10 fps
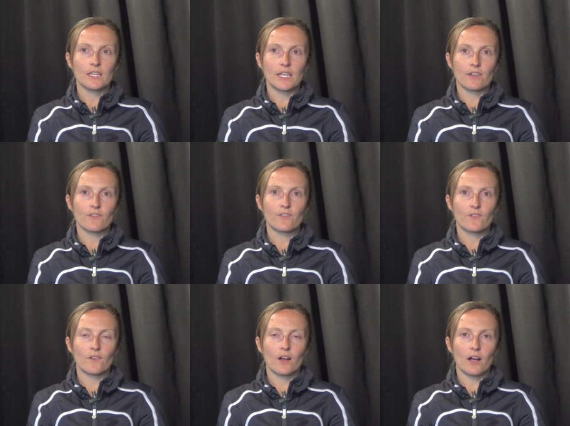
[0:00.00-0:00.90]

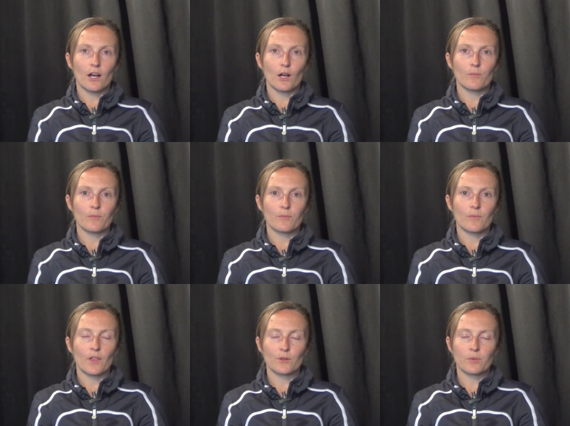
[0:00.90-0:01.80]
give
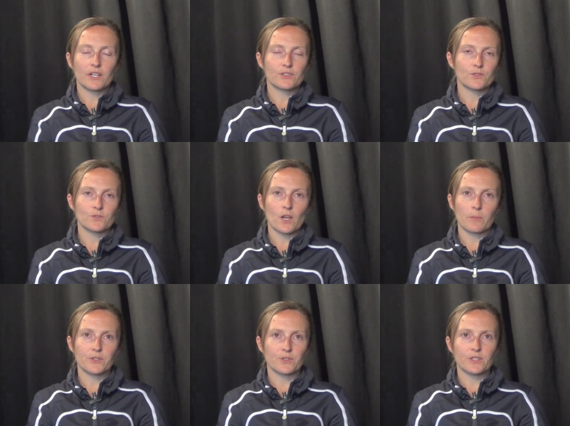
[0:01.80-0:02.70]
other players those
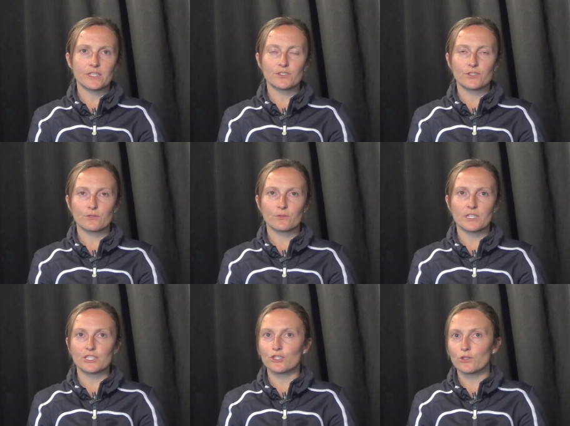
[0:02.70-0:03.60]
opportunities to
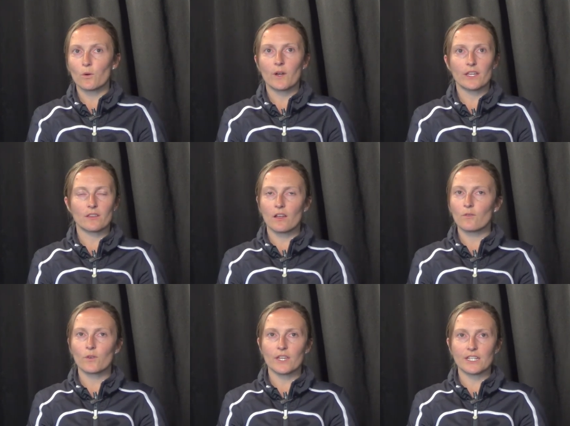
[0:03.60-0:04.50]
enjoy and
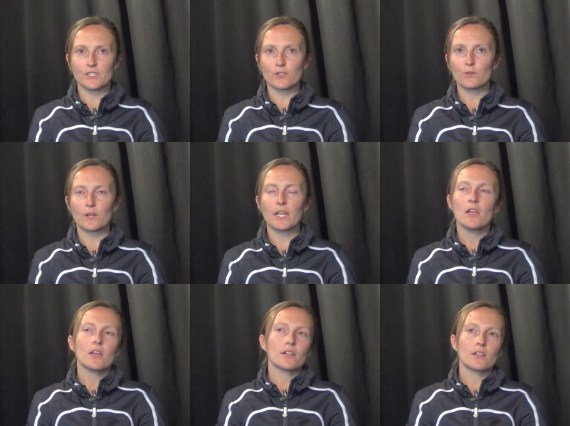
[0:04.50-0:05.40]
love what they do, and,
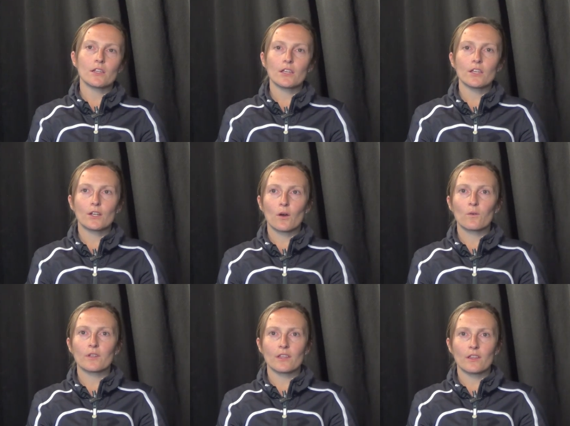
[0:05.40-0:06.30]
you
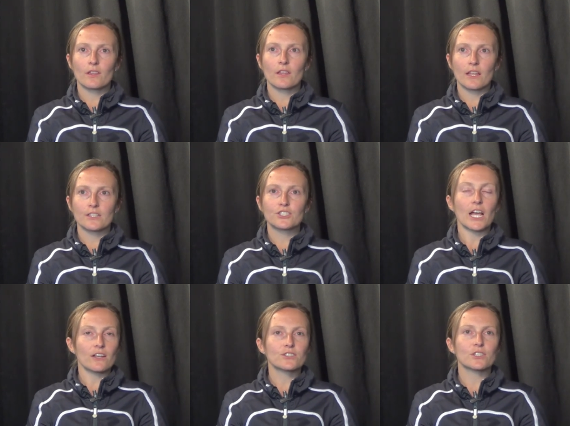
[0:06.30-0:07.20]
know, and
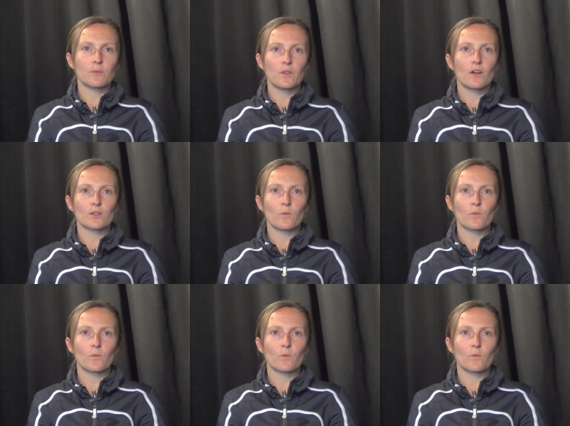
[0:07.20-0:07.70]
challenge them along the